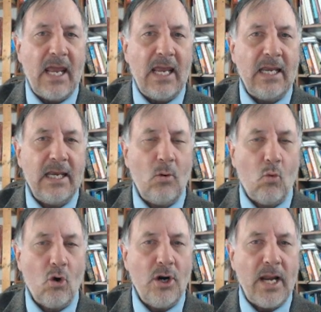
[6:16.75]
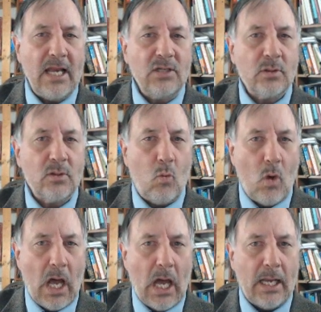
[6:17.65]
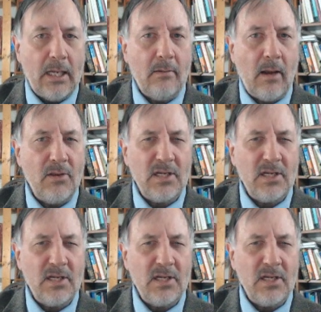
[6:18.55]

a word ends with Y,